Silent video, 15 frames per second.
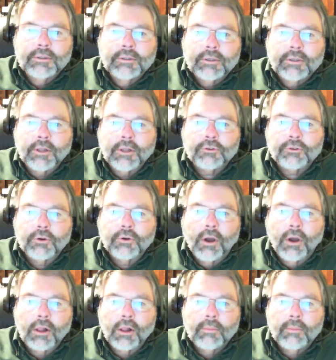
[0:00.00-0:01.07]
clustered
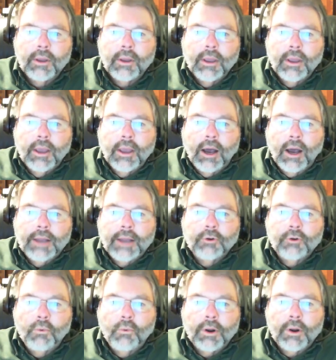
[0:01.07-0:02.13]
column. I
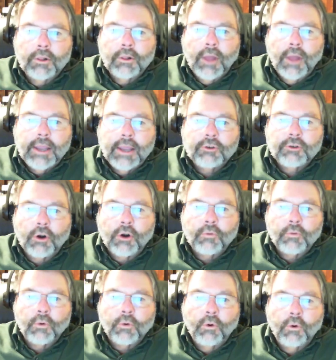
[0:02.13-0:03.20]
don't want a line chart
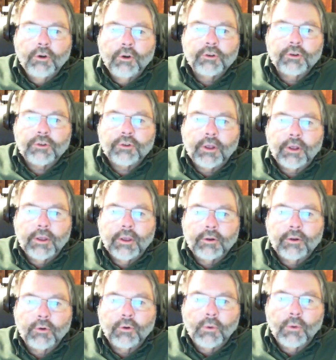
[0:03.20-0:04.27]
for oranges. I
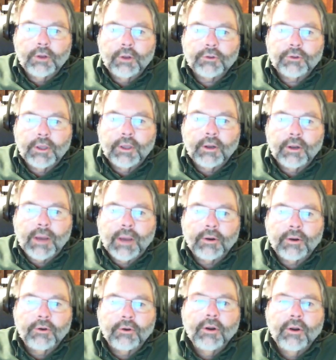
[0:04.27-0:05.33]
don't know what it's thinking
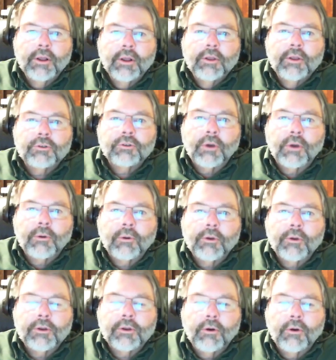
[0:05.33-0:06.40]
about here. So I'm
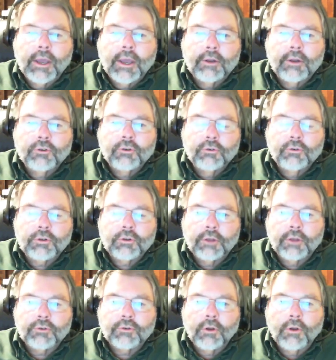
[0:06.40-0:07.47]
going to go ahead and choose
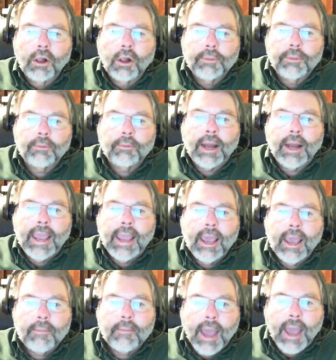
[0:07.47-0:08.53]
clustered column there, but I
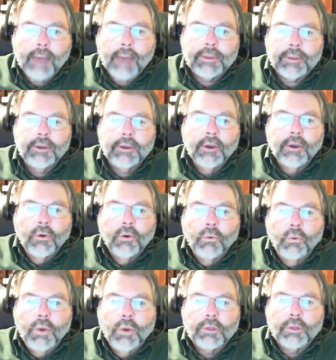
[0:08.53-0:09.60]
am happy
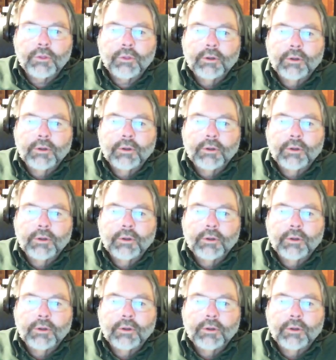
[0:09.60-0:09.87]
with